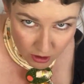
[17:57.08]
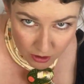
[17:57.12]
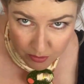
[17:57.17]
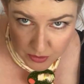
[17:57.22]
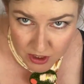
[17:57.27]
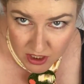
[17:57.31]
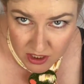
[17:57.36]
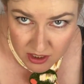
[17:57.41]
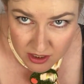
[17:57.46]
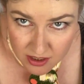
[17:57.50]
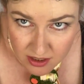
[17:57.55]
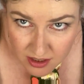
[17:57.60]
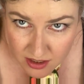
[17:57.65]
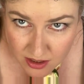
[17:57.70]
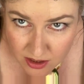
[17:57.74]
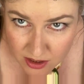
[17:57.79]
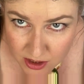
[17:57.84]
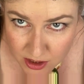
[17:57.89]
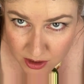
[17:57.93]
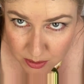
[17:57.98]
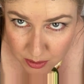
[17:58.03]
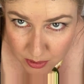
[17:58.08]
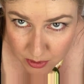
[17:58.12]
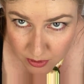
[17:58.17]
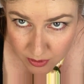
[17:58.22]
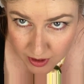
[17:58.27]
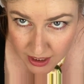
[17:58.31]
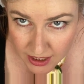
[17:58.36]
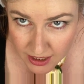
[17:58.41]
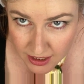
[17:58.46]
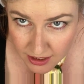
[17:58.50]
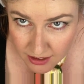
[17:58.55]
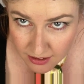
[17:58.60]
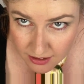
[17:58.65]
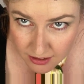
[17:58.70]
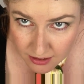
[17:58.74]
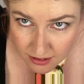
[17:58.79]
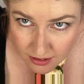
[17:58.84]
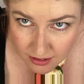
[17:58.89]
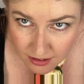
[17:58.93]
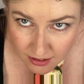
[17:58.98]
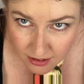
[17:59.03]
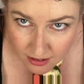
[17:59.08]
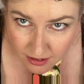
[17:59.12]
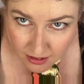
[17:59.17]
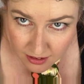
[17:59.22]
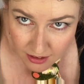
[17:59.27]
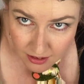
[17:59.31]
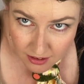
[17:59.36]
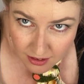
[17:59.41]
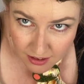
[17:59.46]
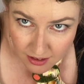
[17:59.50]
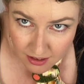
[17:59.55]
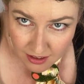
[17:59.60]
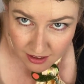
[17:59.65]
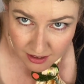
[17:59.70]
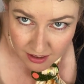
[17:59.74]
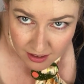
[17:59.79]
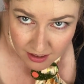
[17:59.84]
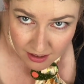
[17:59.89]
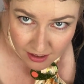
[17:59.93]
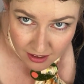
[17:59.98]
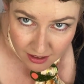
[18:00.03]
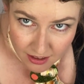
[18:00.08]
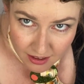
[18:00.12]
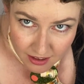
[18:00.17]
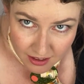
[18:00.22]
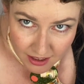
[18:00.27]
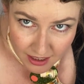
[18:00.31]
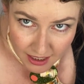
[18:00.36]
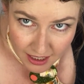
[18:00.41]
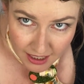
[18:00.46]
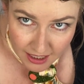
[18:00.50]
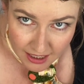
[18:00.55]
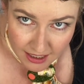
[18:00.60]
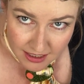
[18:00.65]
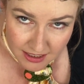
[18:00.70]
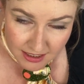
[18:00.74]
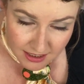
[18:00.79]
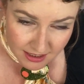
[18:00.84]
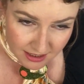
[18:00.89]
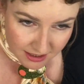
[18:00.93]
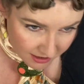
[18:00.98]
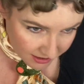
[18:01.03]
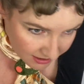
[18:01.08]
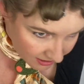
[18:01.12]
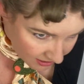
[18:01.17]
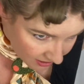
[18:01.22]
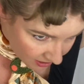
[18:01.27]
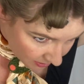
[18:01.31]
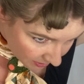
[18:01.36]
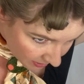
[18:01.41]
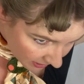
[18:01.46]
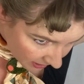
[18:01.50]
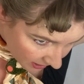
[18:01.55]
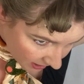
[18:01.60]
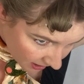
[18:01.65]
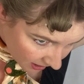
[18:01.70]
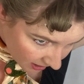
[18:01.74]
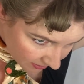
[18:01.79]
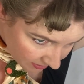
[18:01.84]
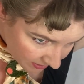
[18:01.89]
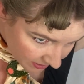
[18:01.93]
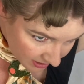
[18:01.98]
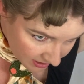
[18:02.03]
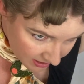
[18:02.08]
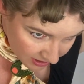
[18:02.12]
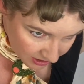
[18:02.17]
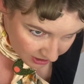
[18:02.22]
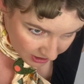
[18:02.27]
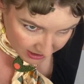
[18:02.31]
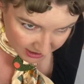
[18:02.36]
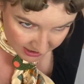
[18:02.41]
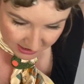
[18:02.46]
Just spreading that so it covers, you can